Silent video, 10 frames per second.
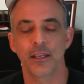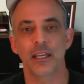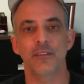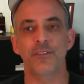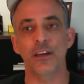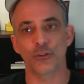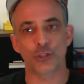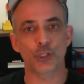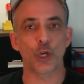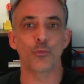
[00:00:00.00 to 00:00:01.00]
If he
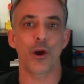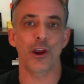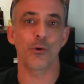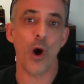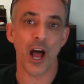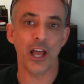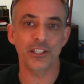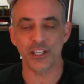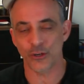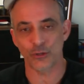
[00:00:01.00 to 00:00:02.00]
understood where he was and
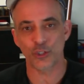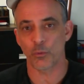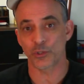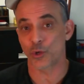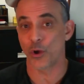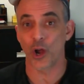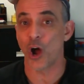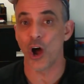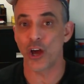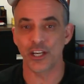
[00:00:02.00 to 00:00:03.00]
he understood what was going
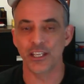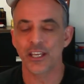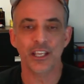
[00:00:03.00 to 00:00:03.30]
on and he